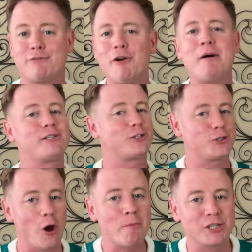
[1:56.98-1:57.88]
film has
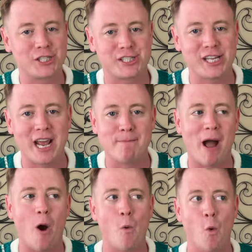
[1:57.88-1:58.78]
so much to say
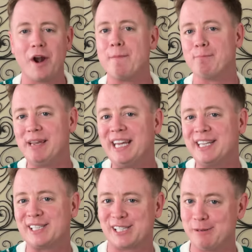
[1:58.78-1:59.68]
about what it
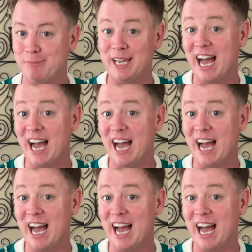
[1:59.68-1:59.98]
means to be